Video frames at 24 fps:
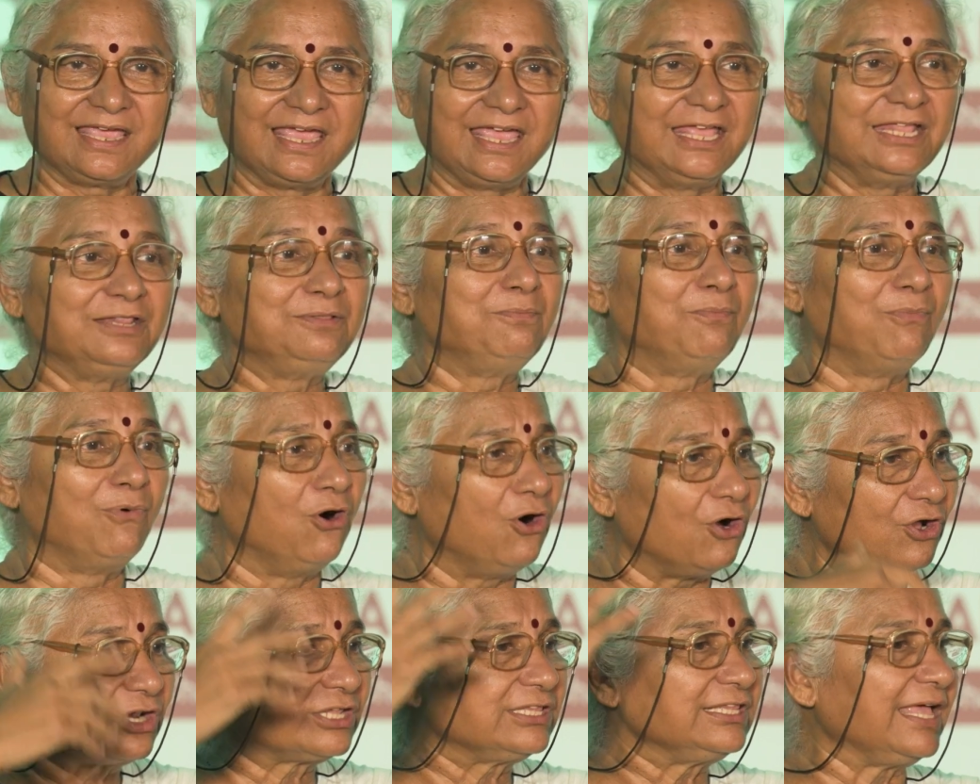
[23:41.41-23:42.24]
in
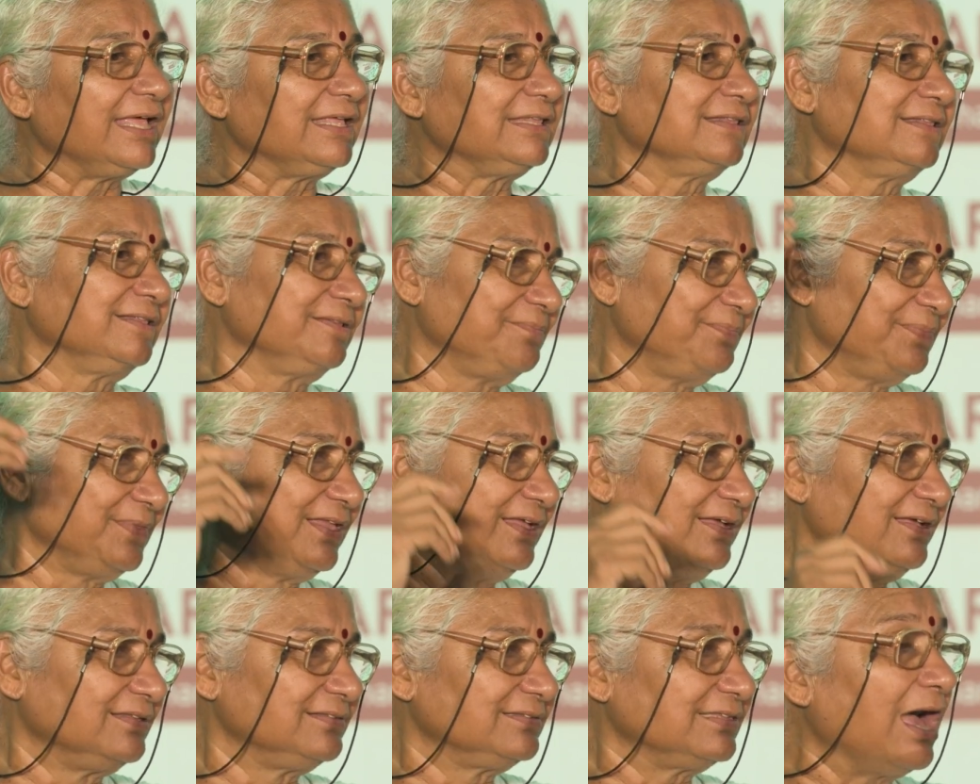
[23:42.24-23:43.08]
more than
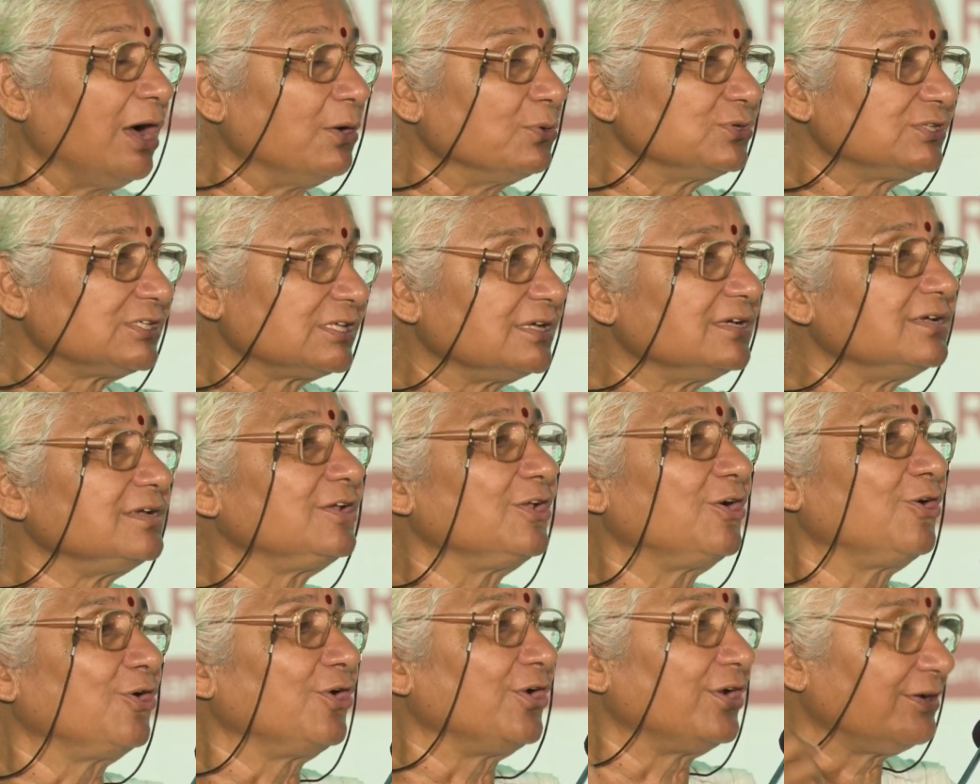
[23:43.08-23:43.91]

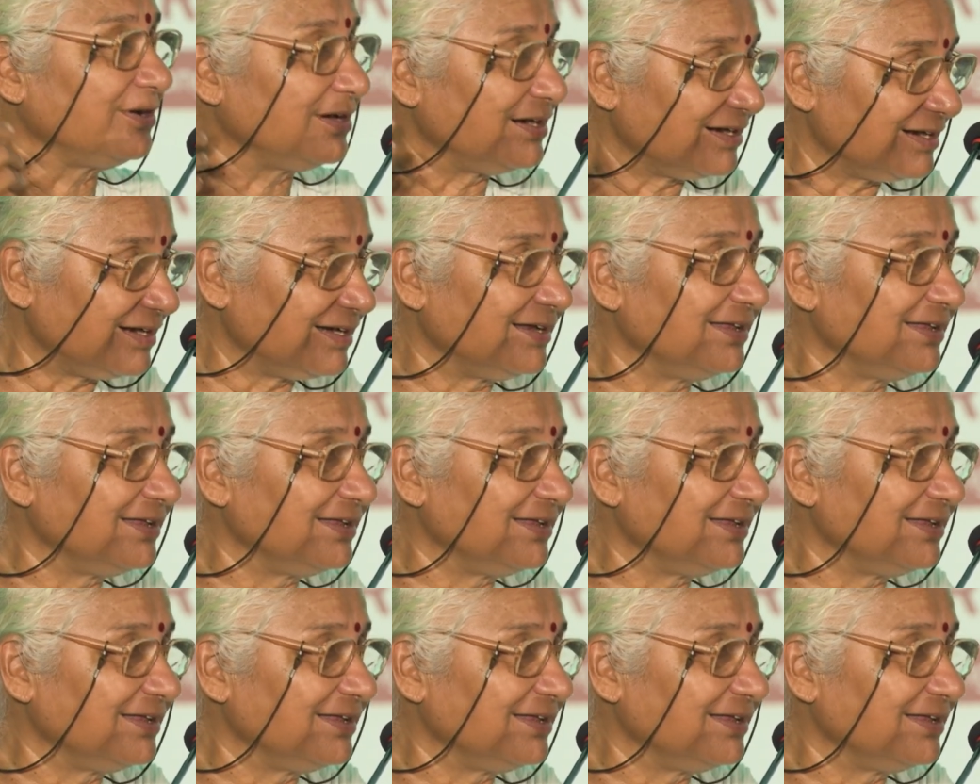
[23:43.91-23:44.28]
1,000 or